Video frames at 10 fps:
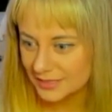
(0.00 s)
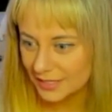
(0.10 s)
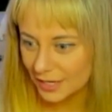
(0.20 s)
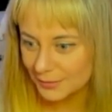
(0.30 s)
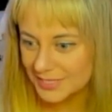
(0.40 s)

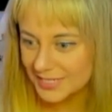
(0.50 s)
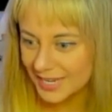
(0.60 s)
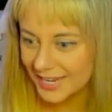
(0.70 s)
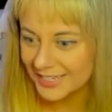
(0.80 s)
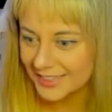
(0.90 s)
Come
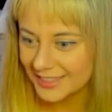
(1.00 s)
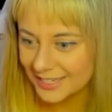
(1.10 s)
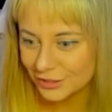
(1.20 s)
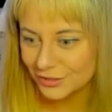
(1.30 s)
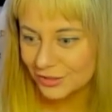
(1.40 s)
inside. There
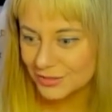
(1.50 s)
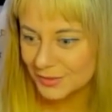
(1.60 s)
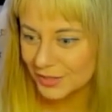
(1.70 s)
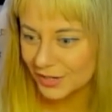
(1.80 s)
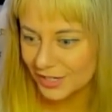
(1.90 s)
you go,
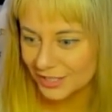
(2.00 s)
sweetheart.